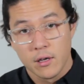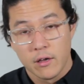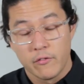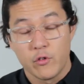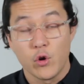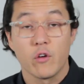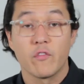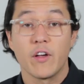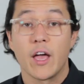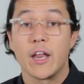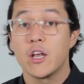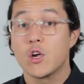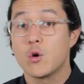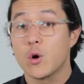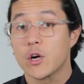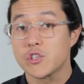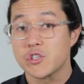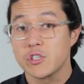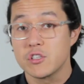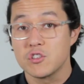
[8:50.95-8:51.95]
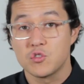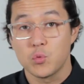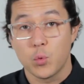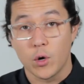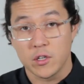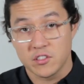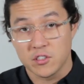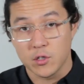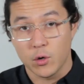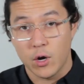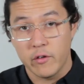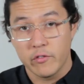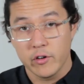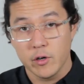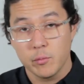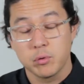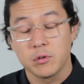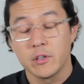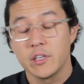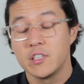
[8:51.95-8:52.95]
If you have any questions
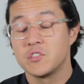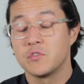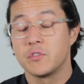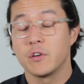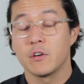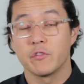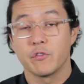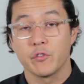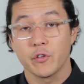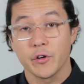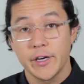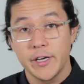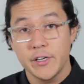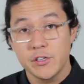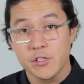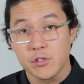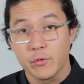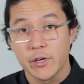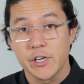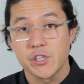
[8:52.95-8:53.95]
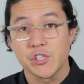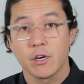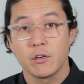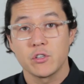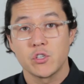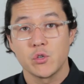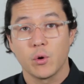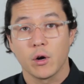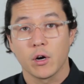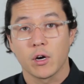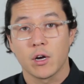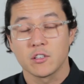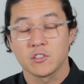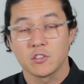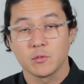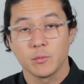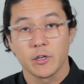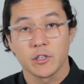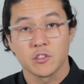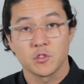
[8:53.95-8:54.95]
whatsoever, please feel free to reach out to our
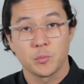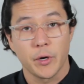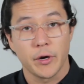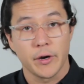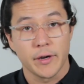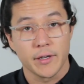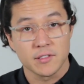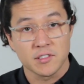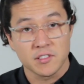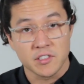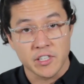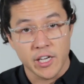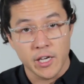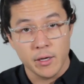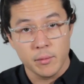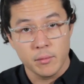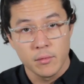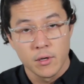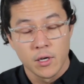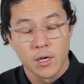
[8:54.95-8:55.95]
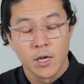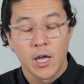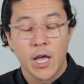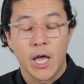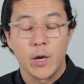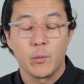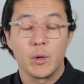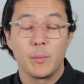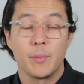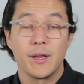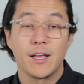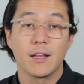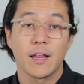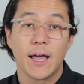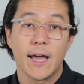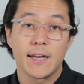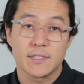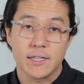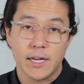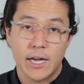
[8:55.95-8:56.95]
customer experience team, and we'd be
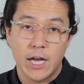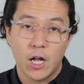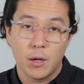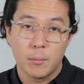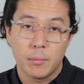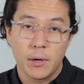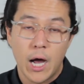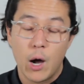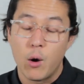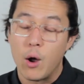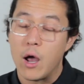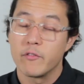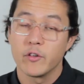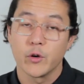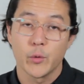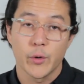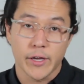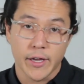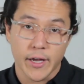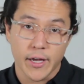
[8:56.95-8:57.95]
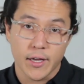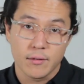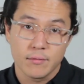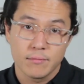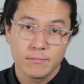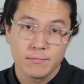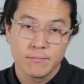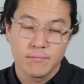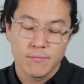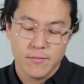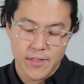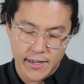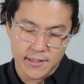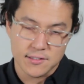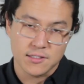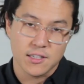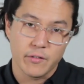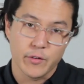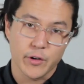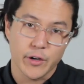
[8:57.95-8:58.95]
glad to help however we can.
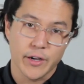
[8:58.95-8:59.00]
Thanks and have a